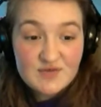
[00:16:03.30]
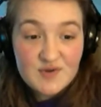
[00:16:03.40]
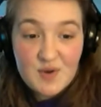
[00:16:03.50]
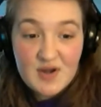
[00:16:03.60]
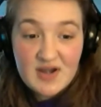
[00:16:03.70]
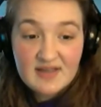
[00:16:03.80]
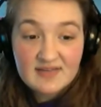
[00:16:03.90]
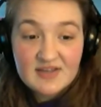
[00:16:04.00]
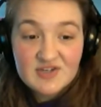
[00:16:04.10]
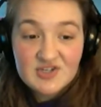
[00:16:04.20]
of an
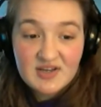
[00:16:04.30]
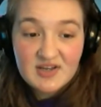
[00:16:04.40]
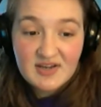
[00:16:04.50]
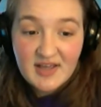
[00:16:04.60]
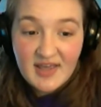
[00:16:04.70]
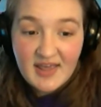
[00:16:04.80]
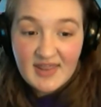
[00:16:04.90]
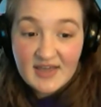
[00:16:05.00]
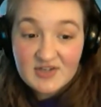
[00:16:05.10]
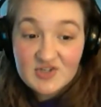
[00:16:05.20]
organization
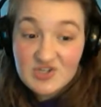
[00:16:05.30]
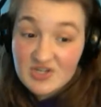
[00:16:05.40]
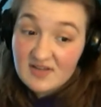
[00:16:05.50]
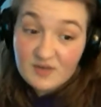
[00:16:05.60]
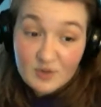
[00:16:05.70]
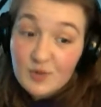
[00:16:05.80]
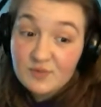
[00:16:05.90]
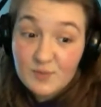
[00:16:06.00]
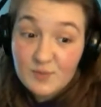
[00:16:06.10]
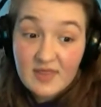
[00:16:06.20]
that she is
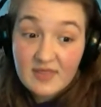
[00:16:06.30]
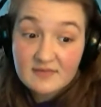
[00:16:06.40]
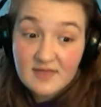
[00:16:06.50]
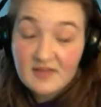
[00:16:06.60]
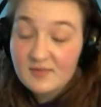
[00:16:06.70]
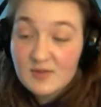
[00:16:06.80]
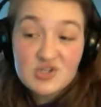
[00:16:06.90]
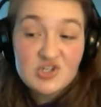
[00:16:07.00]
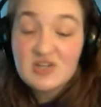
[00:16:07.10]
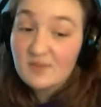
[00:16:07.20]
close with. As much
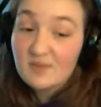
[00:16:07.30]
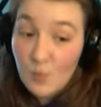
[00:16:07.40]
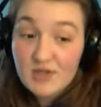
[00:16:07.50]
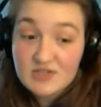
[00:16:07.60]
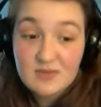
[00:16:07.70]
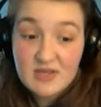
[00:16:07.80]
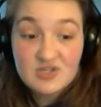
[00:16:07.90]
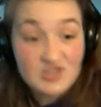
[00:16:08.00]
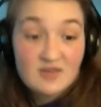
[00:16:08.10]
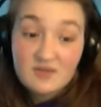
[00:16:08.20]
as she doesn't want to be,
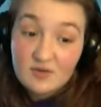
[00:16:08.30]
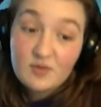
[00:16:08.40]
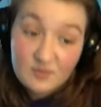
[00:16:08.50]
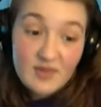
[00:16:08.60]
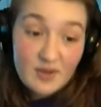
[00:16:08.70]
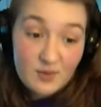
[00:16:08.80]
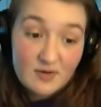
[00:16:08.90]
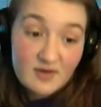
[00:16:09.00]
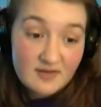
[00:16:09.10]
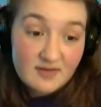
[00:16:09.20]
she is close with that
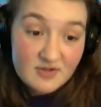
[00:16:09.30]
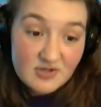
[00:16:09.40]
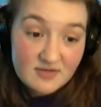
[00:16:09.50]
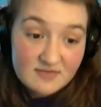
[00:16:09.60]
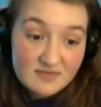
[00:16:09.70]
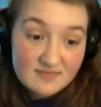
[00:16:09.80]
organization.